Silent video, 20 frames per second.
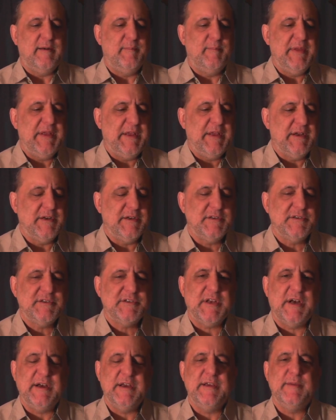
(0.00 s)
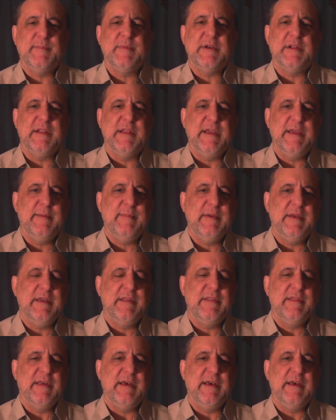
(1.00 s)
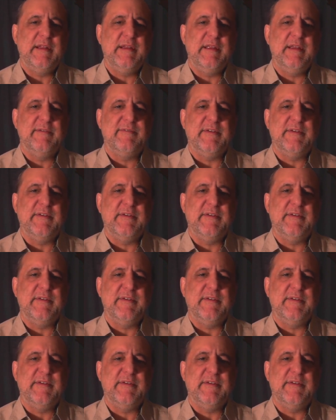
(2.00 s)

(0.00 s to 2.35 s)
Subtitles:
Because I am claiming that if